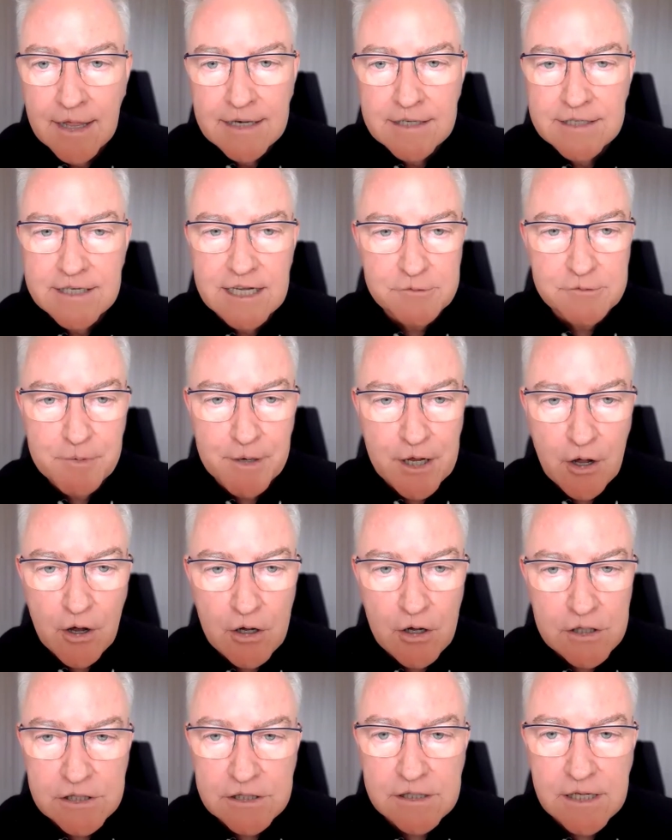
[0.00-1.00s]
Just
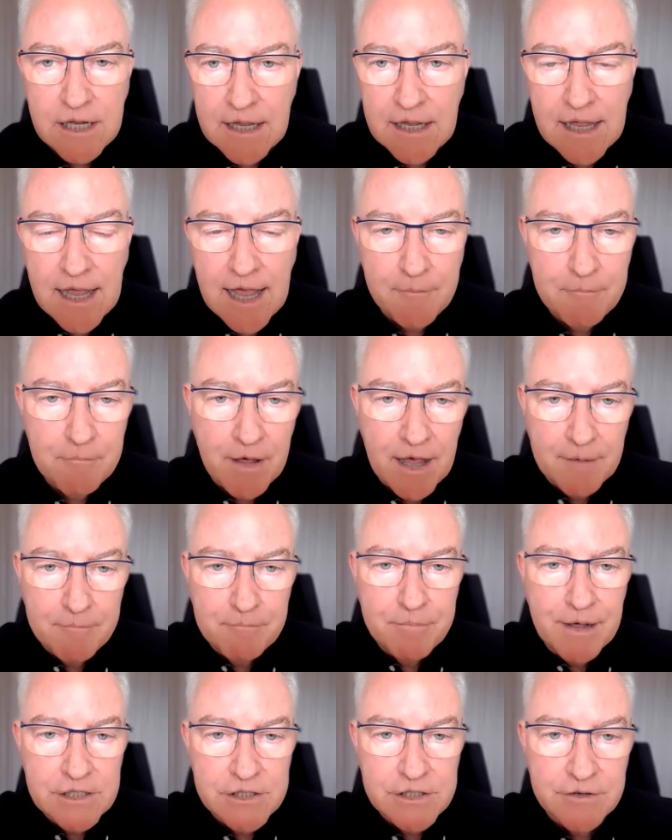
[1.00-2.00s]
because a
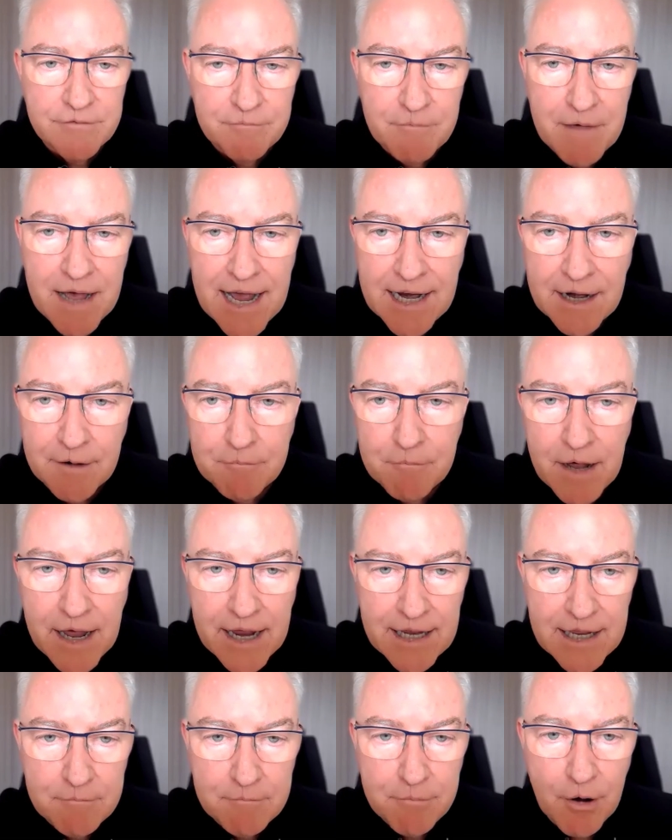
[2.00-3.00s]
bunch of
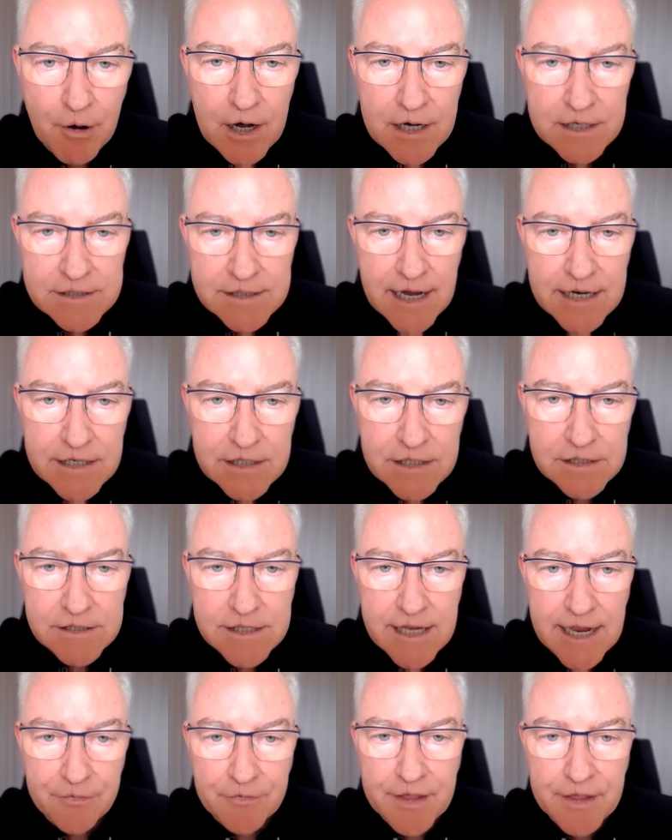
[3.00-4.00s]
market-making buyers
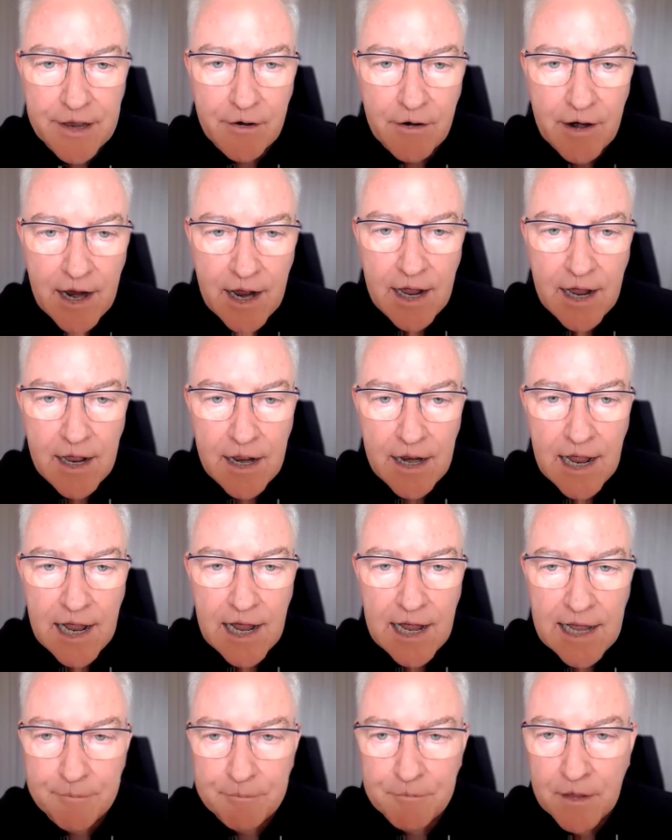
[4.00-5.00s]
agents out there
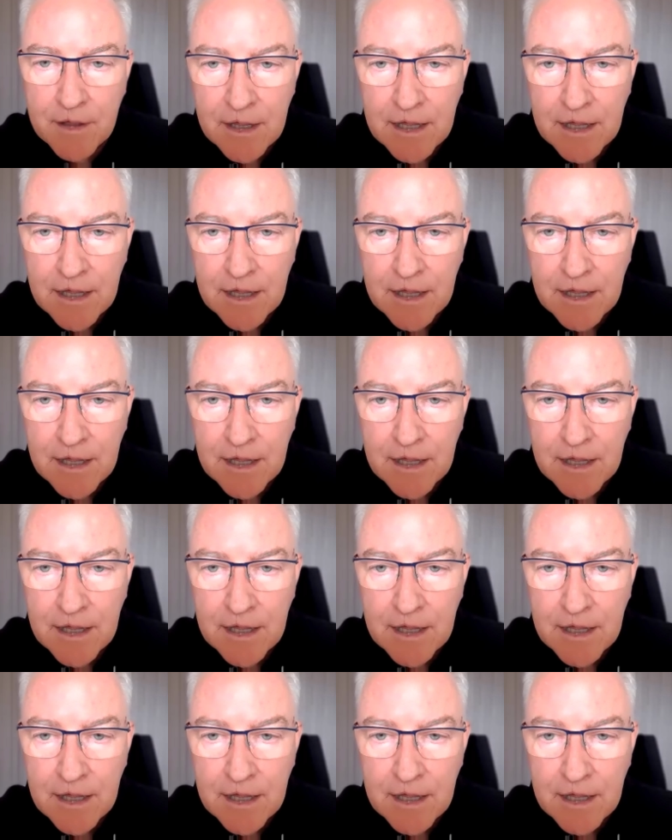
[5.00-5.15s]
are